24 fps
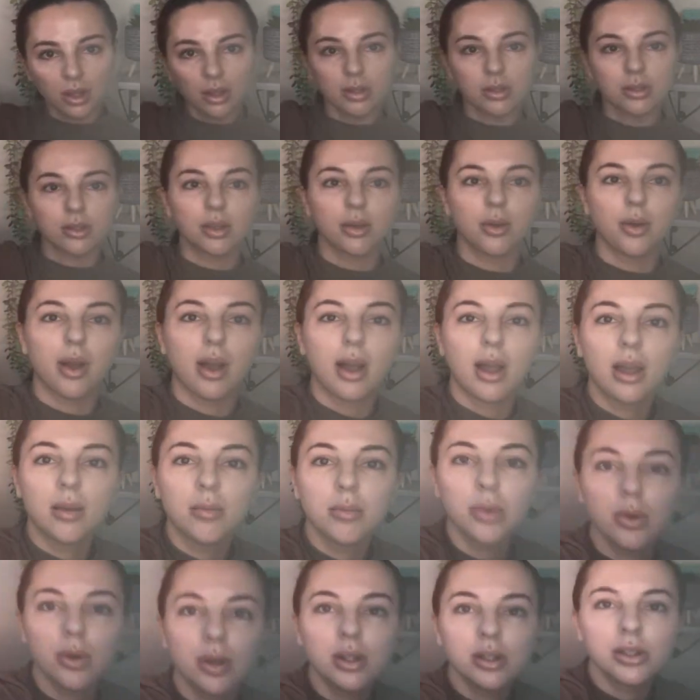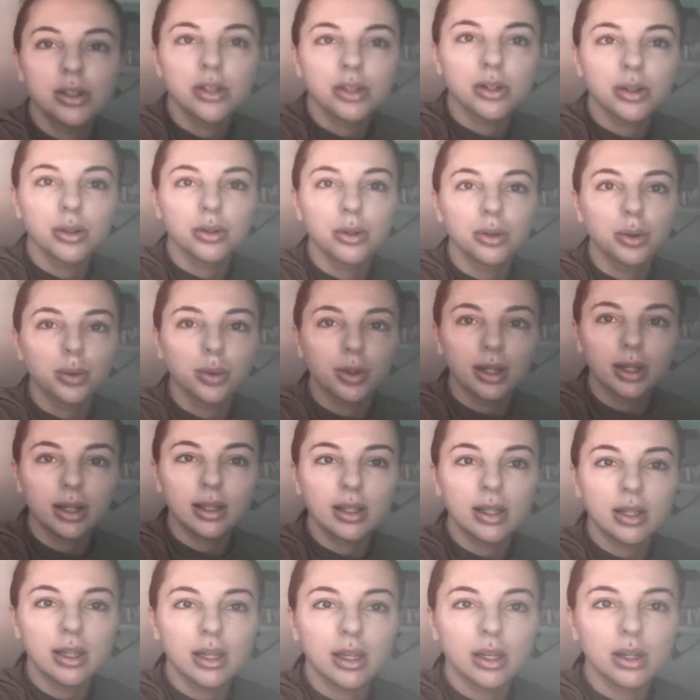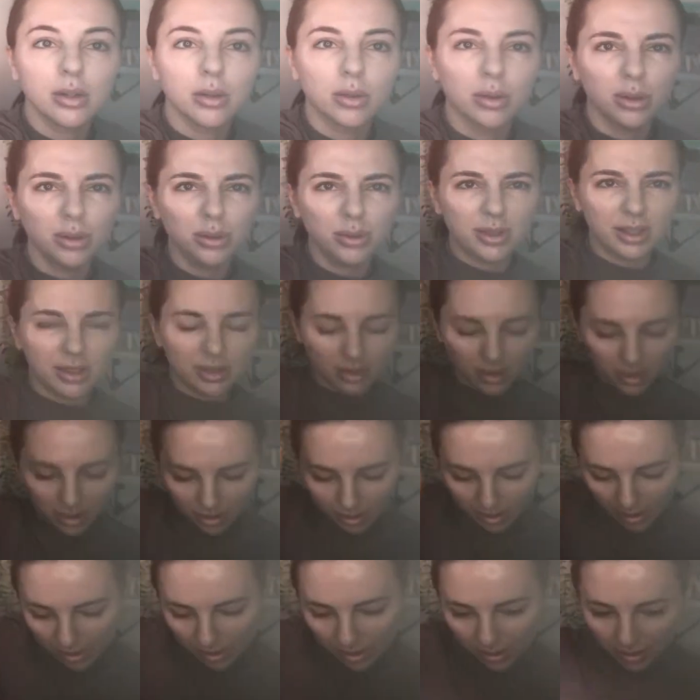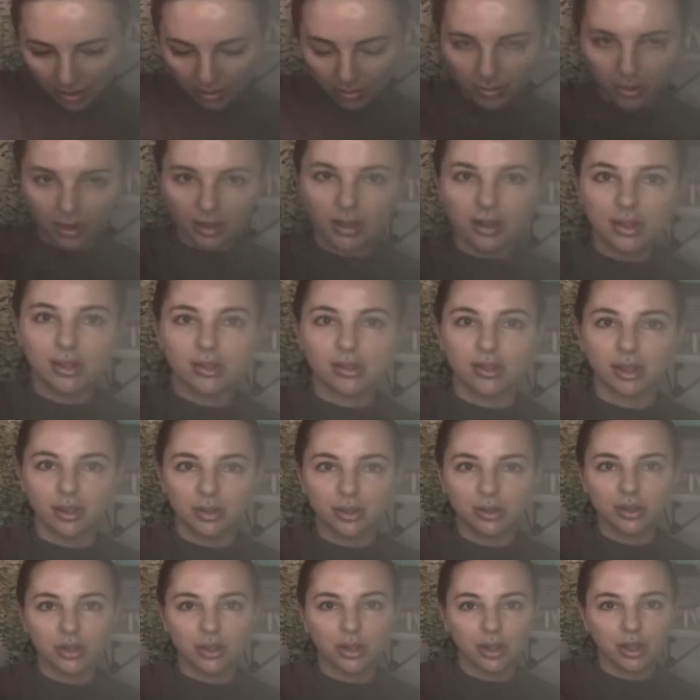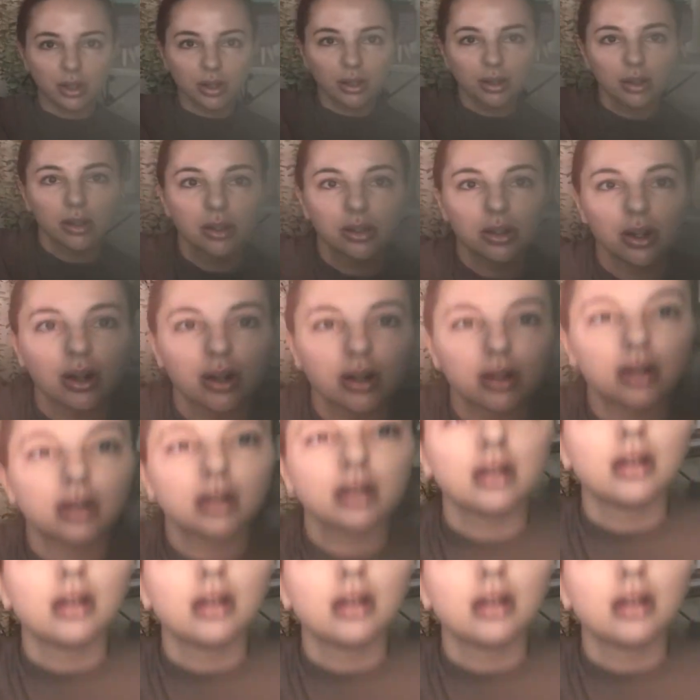So I'm going to quickly, oh, it's all probably sunscreen on the darn